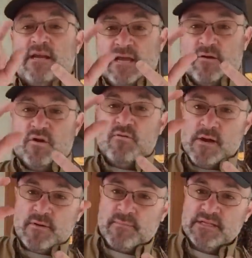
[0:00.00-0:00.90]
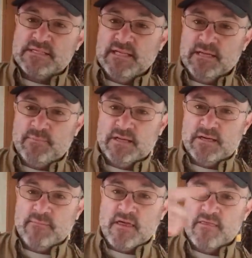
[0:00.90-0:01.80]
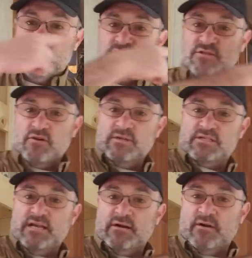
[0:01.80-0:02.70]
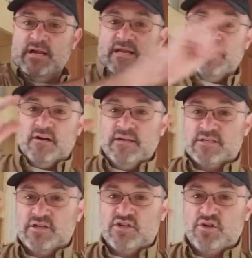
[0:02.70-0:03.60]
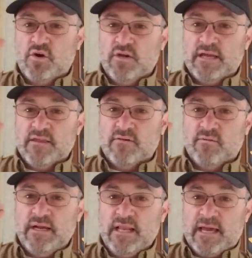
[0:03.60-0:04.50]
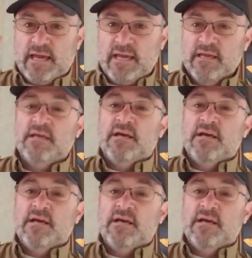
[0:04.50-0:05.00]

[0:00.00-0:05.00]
now remember up in the ceiling plenum, this thermostat right here is controlling the relay